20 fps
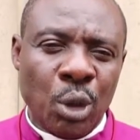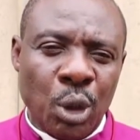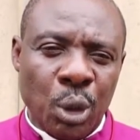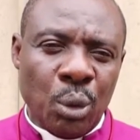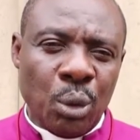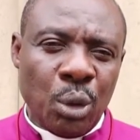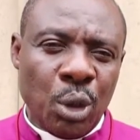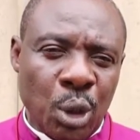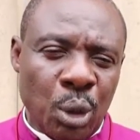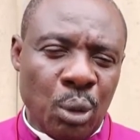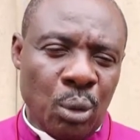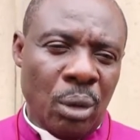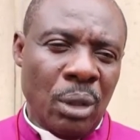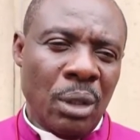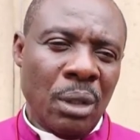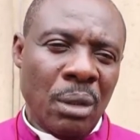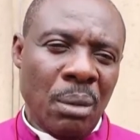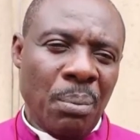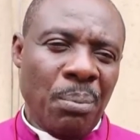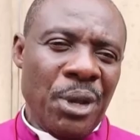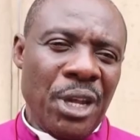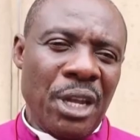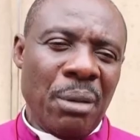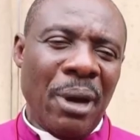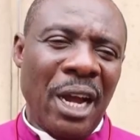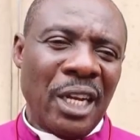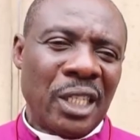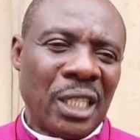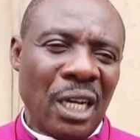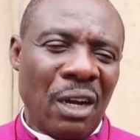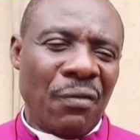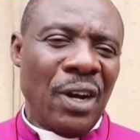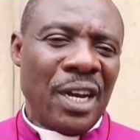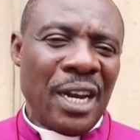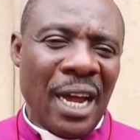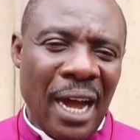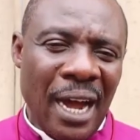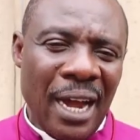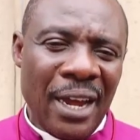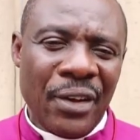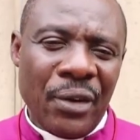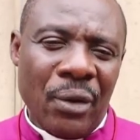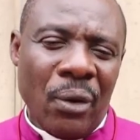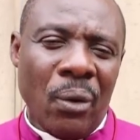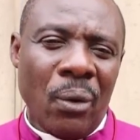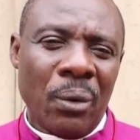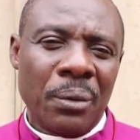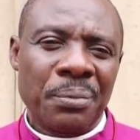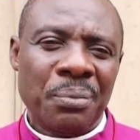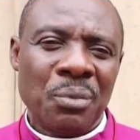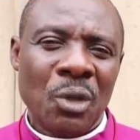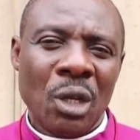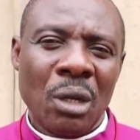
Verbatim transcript: you, you, me, myself, and I. No.